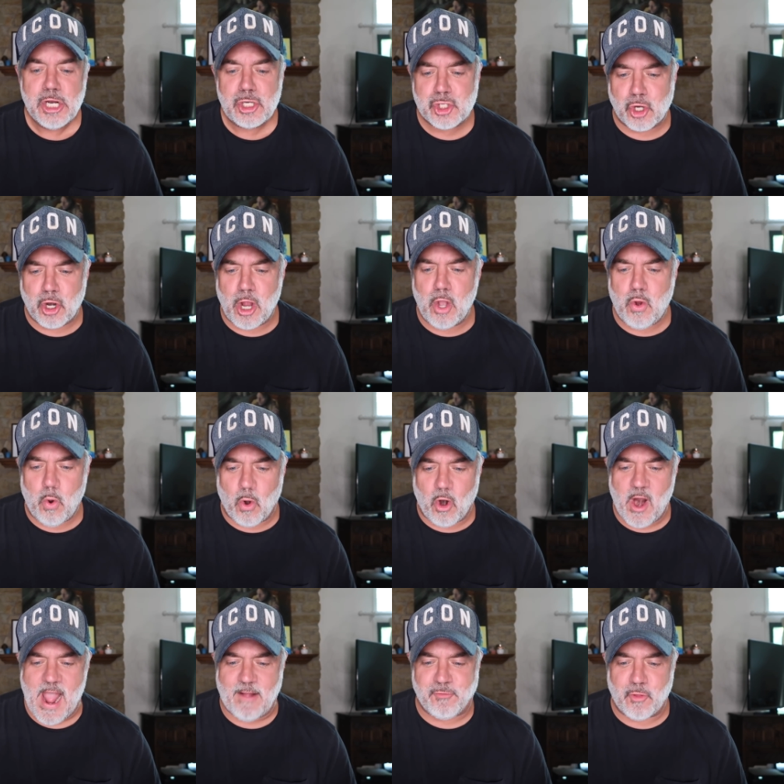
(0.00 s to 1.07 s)
Churro
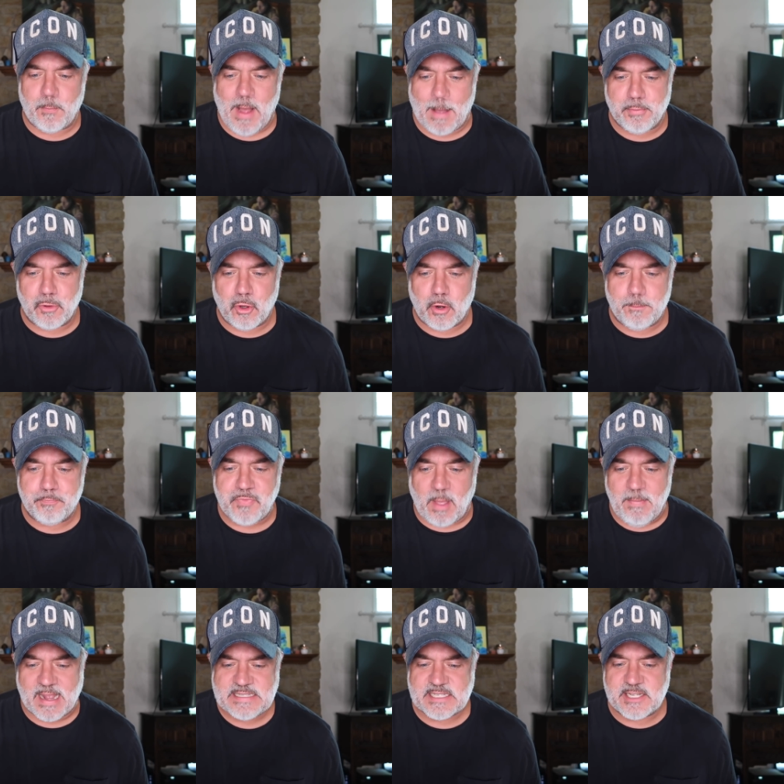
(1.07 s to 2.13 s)
Corn after the popular
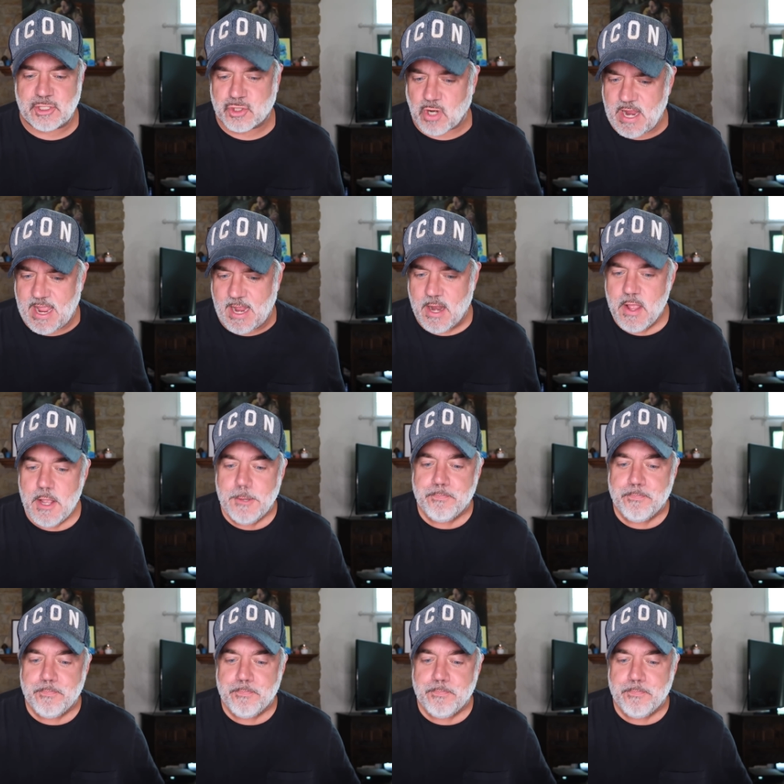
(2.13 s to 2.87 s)
Mexican treat.